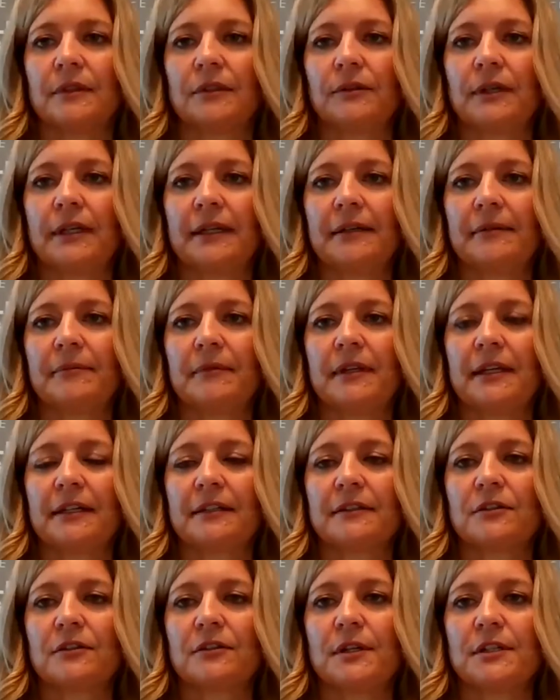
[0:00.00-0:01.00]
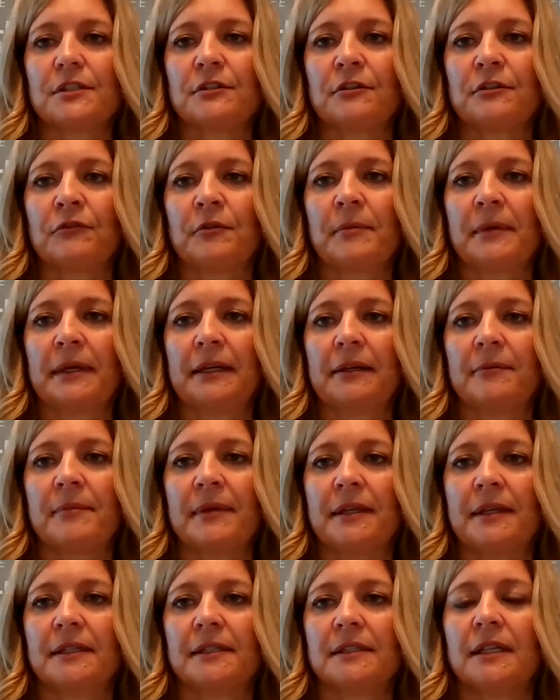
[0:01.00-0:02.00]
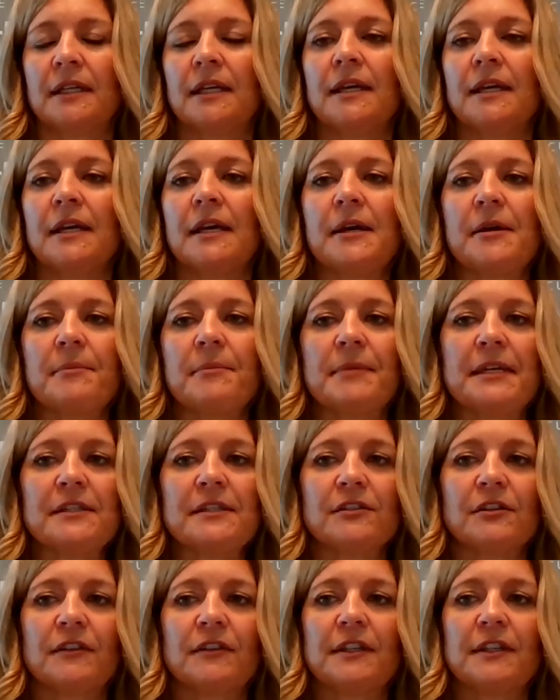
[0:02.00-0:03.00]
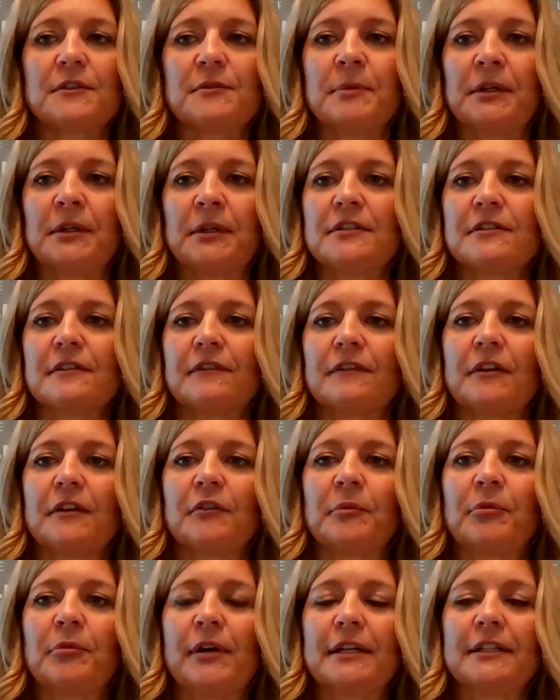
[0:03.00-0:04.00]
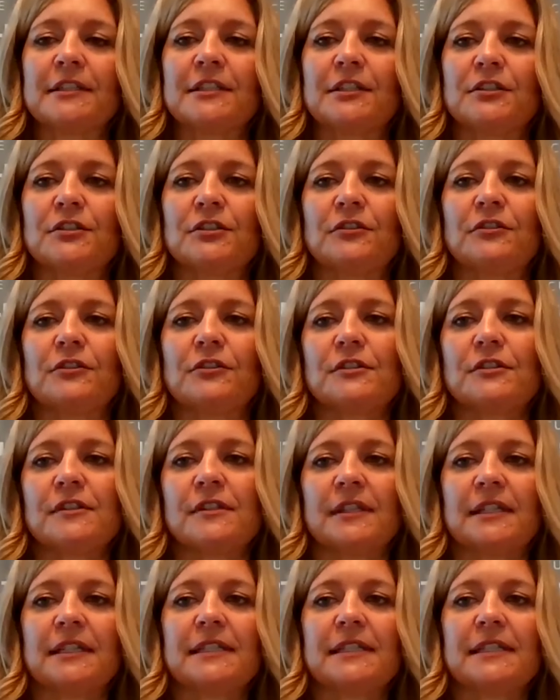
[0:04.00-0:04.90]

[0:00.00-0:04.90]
Okay, next question from Micah Bennett. Based on the experience of other practitioners,